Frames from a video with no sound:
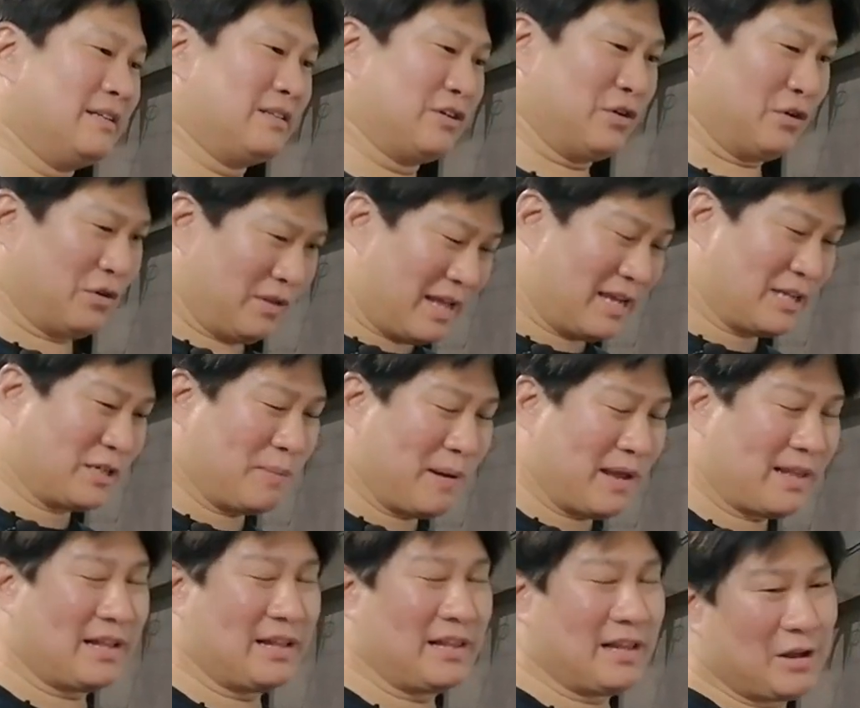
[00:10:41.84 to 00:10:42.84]
So less
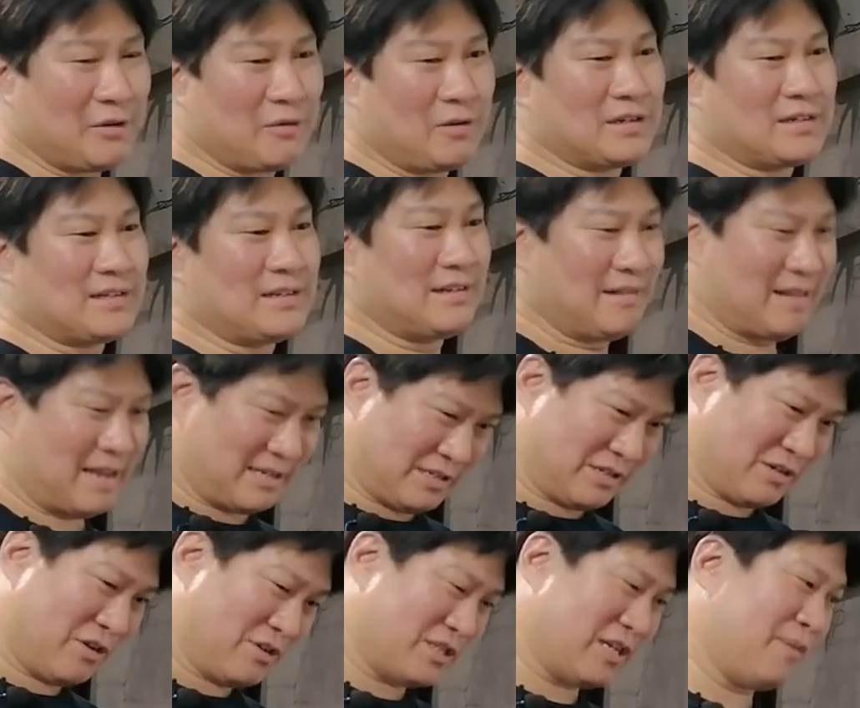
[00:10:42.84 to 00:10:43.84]
pedal equals
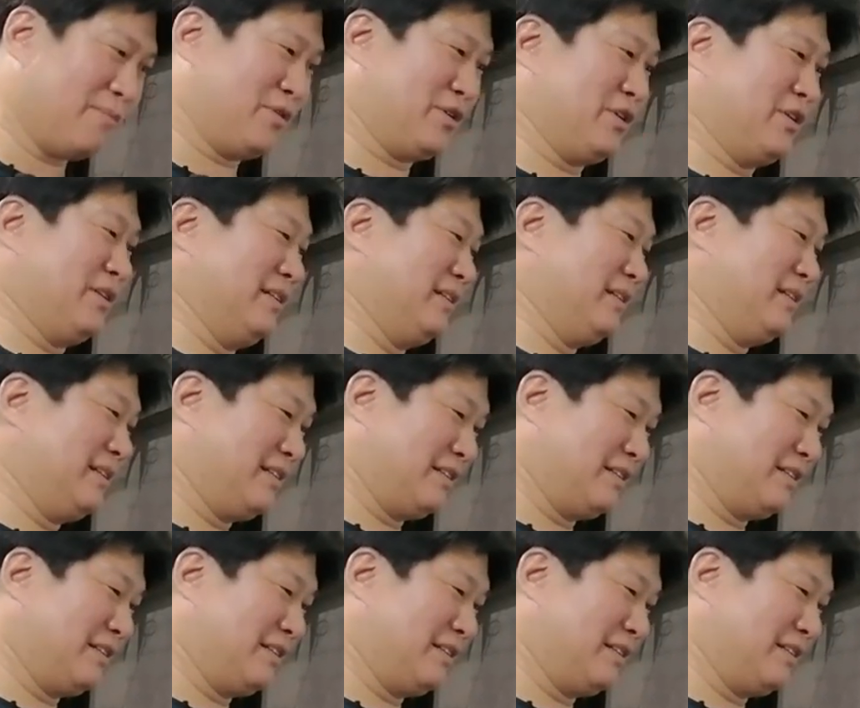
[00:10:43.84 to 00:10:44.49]
less consumption.